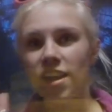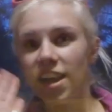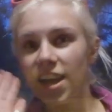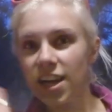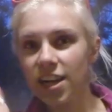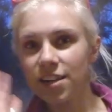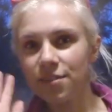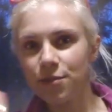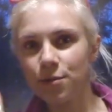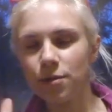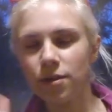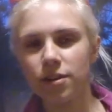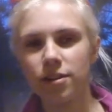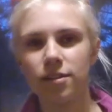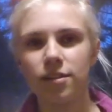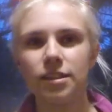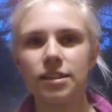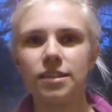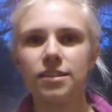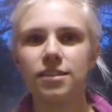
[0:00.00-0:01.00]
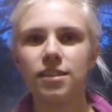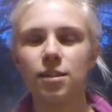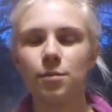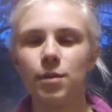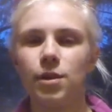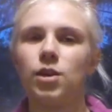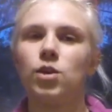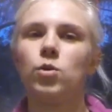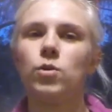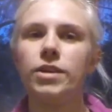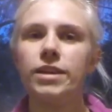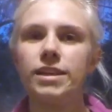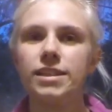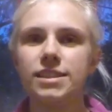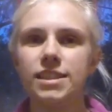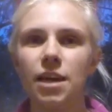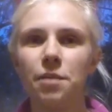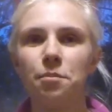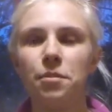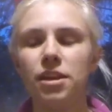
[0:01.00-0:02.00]
Hi everyone, this is going to be a quick
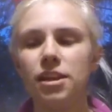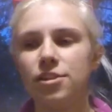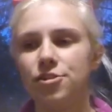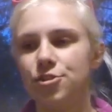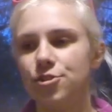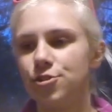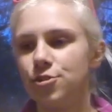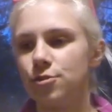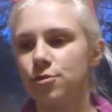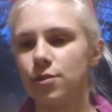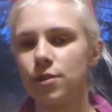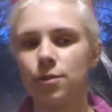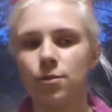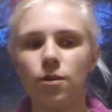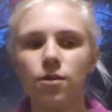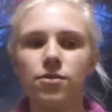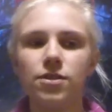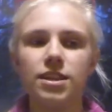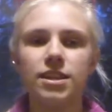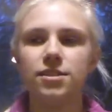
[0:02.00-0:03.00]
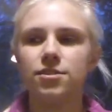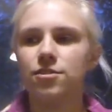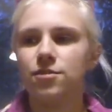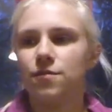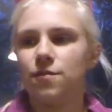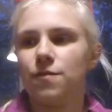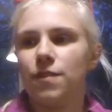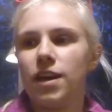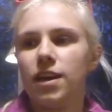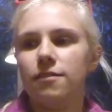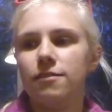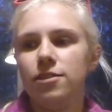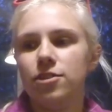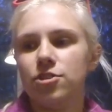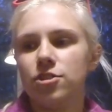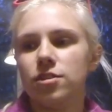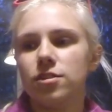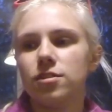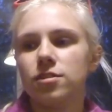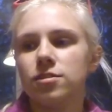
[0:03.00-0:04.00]
10-minute tutorial on these fairy
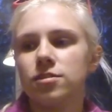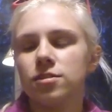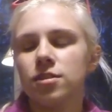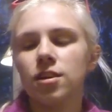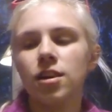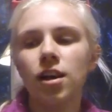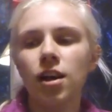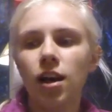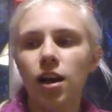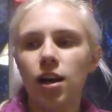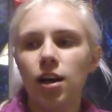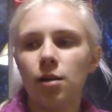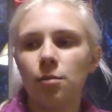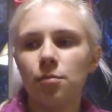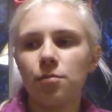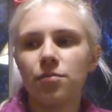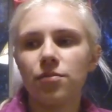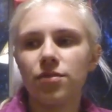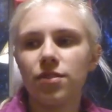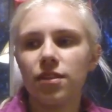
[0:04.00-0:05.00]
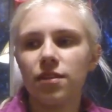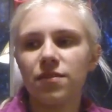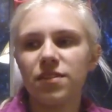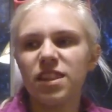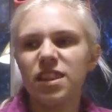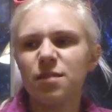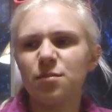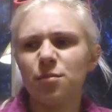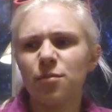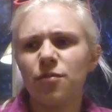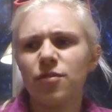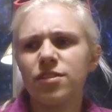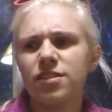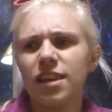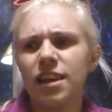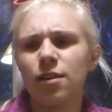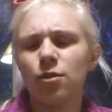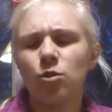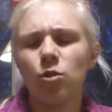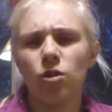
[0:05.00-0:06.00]
jars. I've seen them for
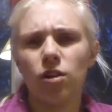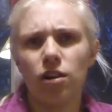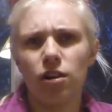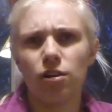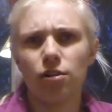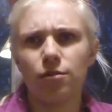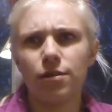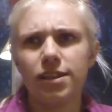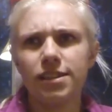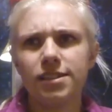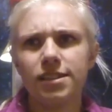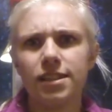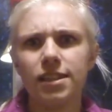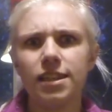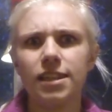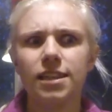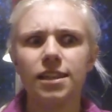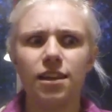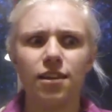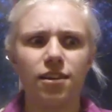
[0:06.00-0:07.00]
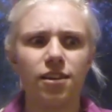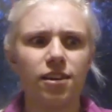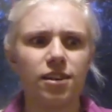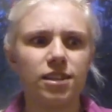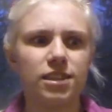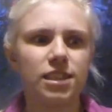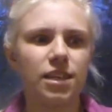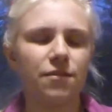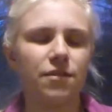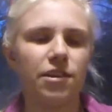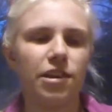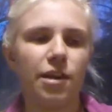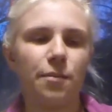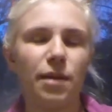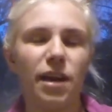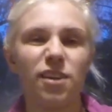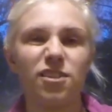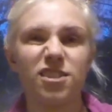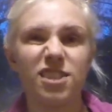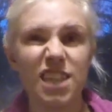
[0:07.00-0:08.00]
sale quite a lot recently. They're kind of £7
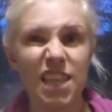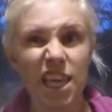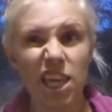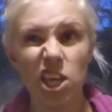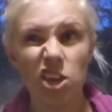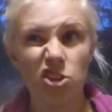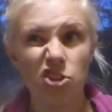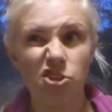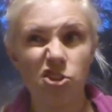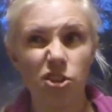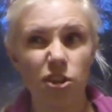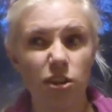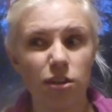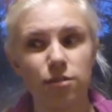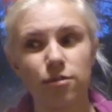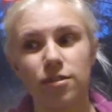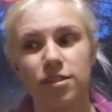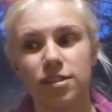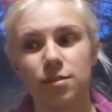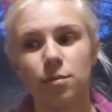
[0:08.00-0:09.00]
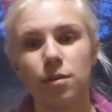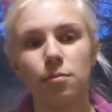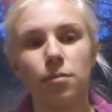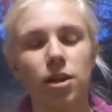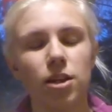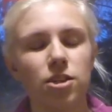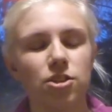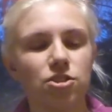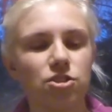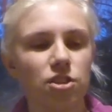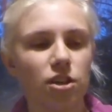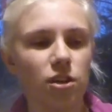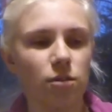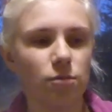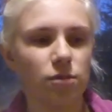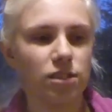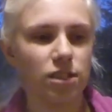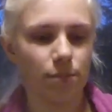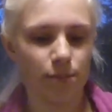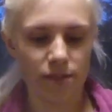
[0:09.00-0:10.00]
or £8 each, and I thought that's a bit much. I
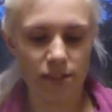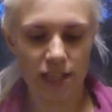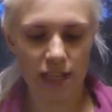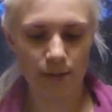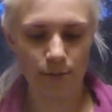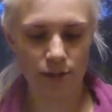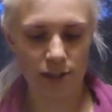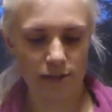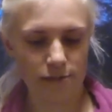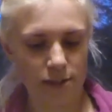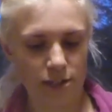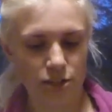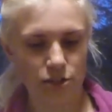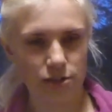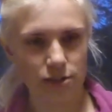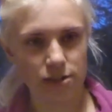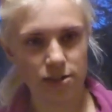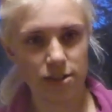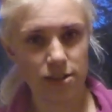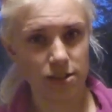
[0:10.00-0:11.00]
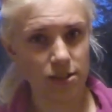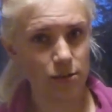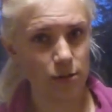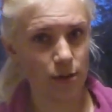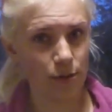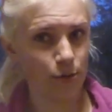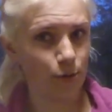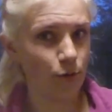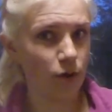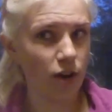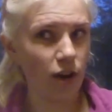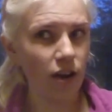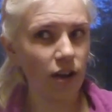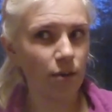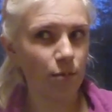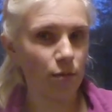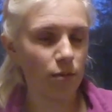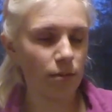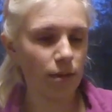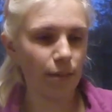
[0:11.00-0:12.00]
wanted some as table decorations, and so I thought I
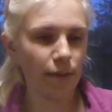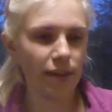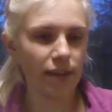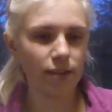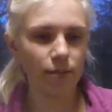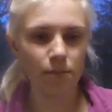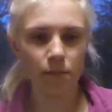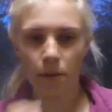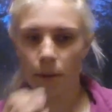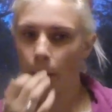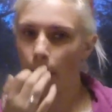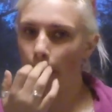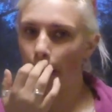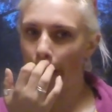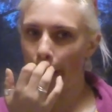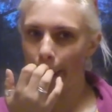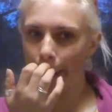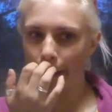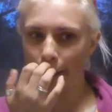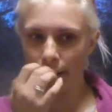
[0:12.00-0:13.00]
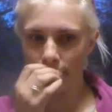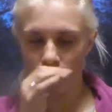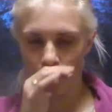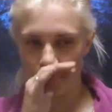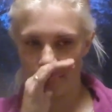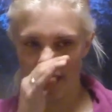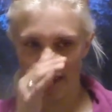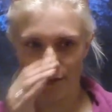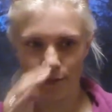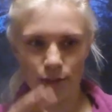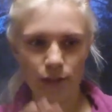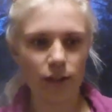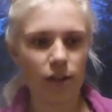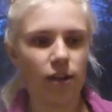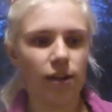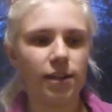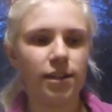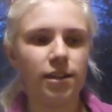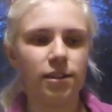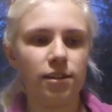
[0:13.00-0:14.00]
could probably make them. Had a little look around
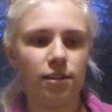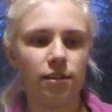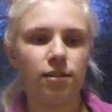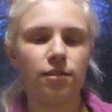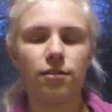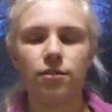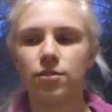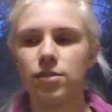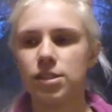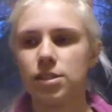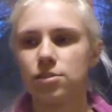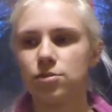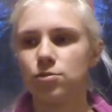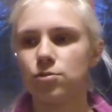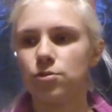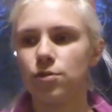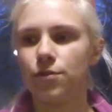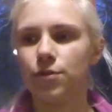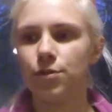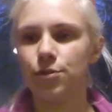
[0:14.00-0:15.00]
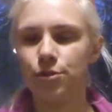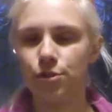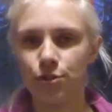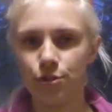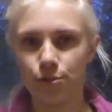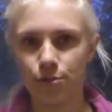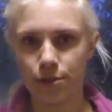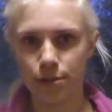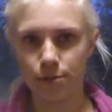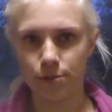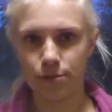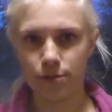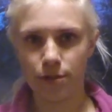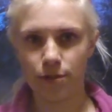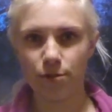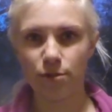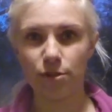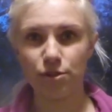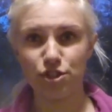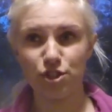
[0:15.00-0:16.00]
online and saw a few tutorials, so I
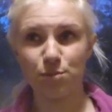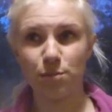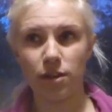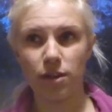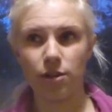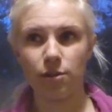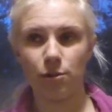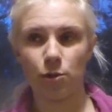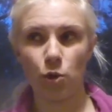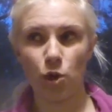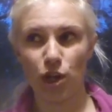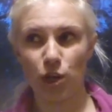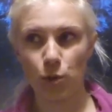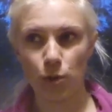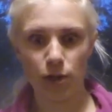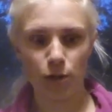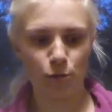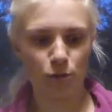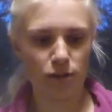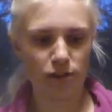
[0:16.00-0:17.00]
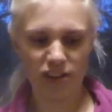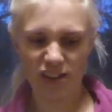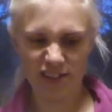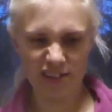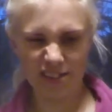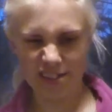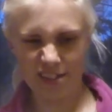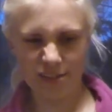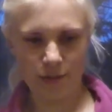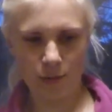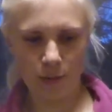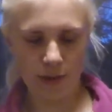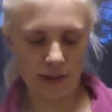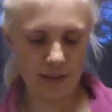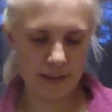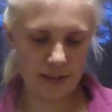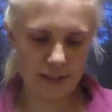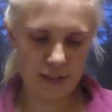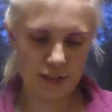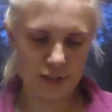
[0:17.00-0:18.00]
thought I'd do my own quite quick one because it's a quick
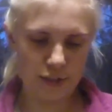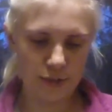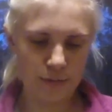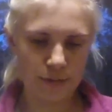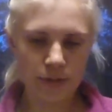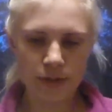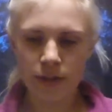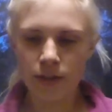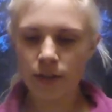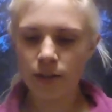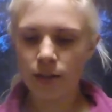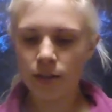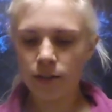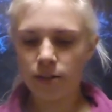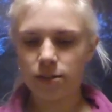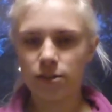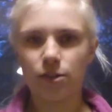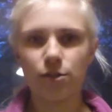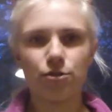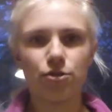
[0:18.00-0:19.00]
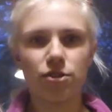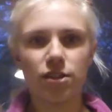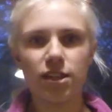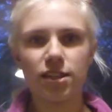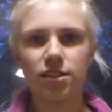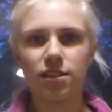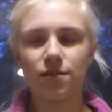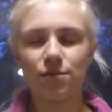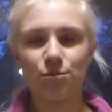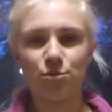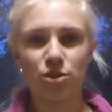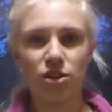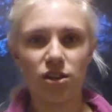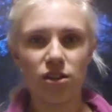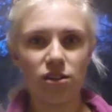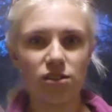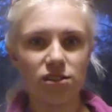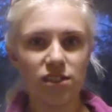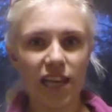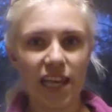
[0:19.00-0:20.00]
thing to do. So just get yourself some
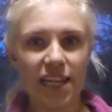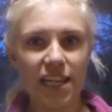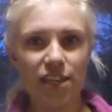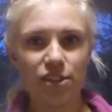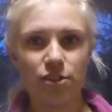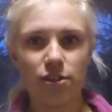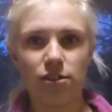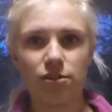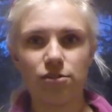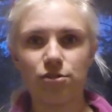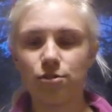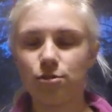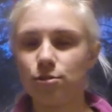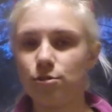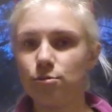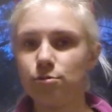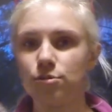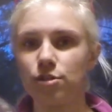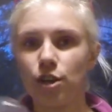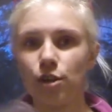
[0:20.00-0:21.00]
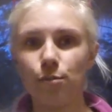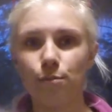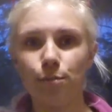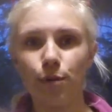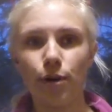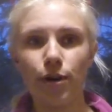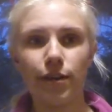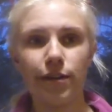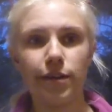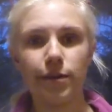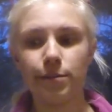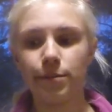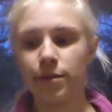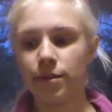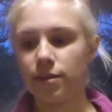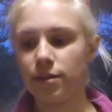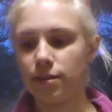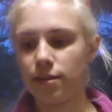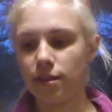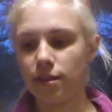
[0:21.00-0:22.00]
jars, any jars at all. Don't buy them.